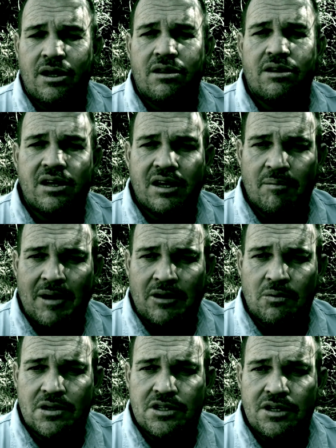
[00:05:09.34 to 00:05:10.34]
Think
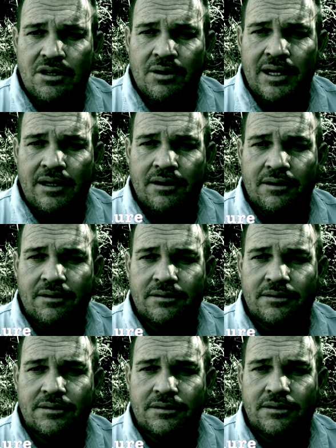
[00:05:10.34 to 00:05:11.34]
about what you're doing.
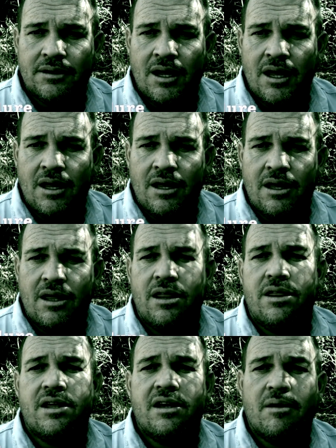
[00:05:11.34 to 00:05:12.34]

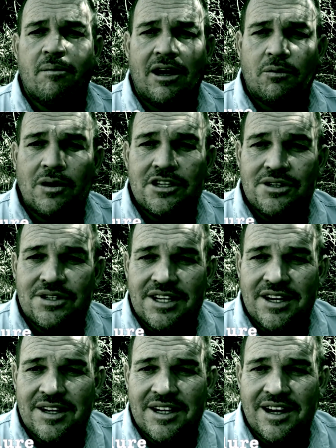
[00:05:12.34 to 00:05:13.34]
Think about what you're
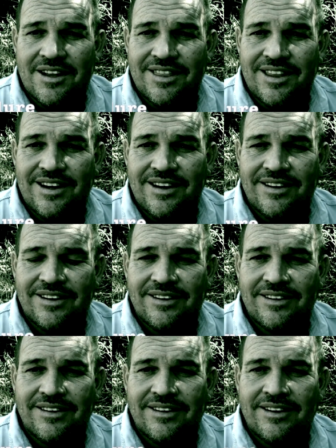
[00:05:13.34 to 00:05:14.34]
sending out there.
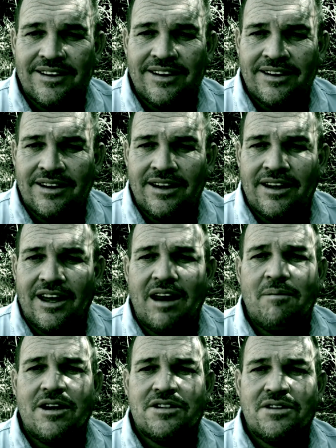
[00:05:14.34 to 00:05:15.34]

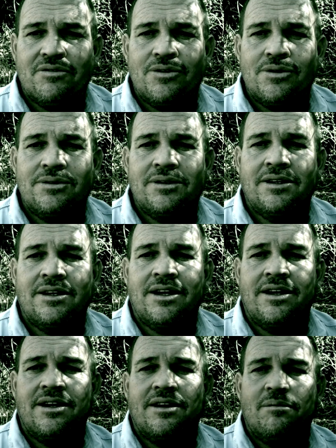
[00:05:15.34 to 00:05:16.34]
And most of all,
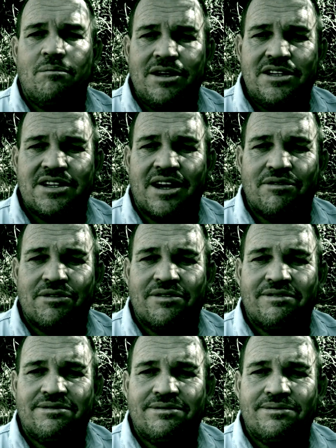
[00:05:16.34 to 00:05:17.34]
be safe.
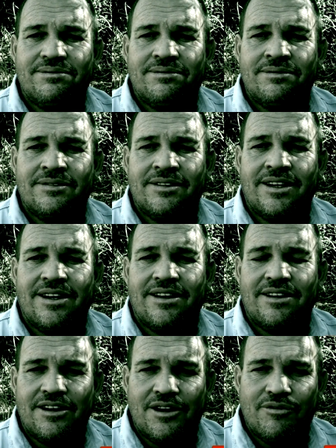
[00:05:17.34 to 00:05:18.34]

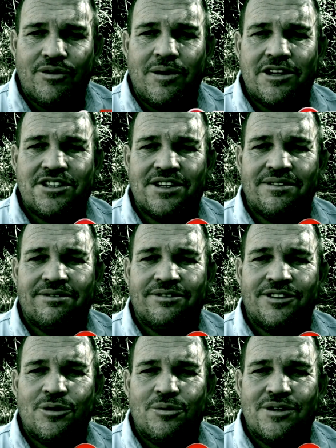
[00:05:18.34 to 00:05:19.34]
Thank you for watching.
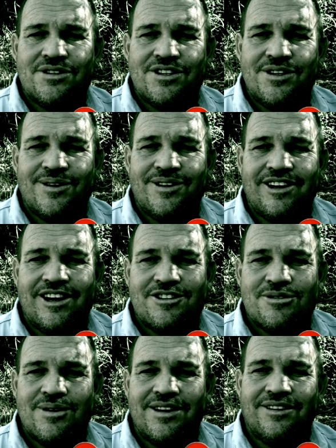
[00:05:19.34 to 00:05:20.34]
We'll see you on the
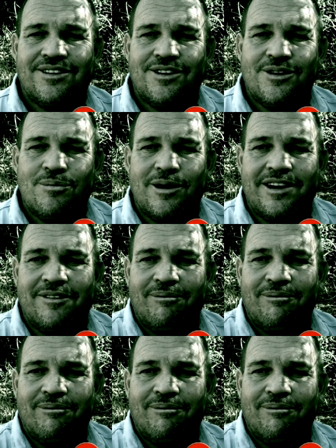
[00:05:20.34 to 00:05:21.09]
next one. Goodbye.